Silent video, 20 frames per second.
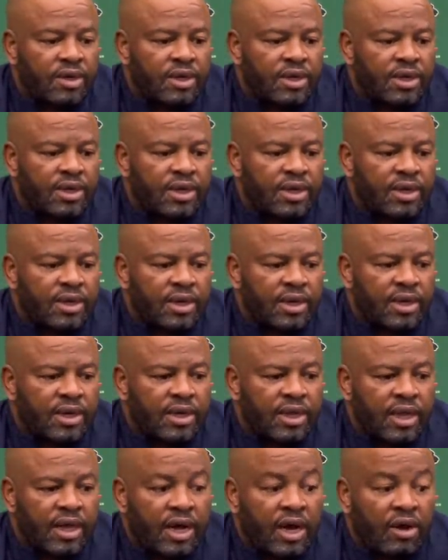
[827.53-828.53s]

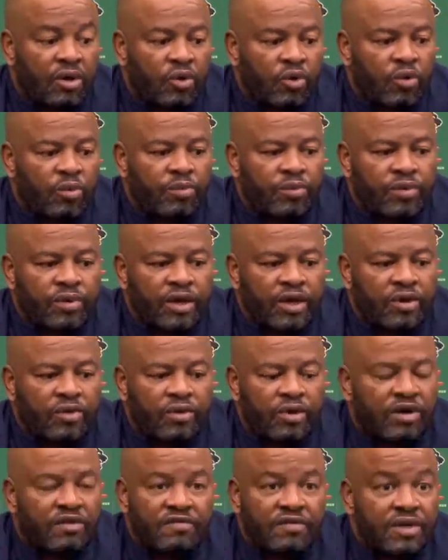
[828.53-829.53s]
In their group, they
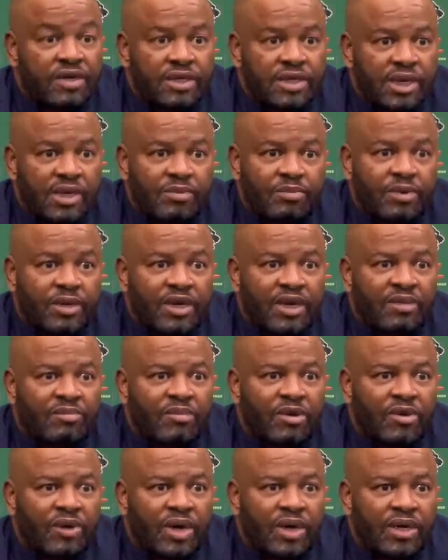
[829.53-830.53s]
could have easily been
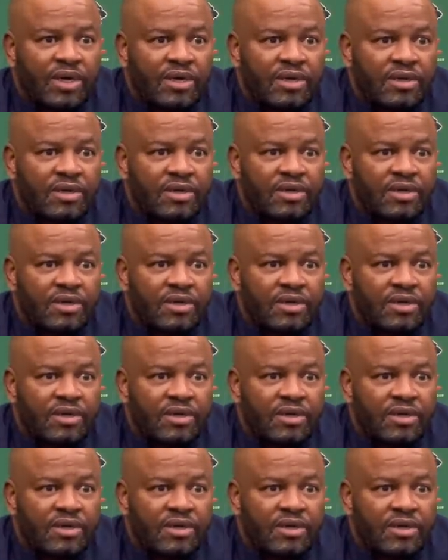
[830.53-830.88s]
number one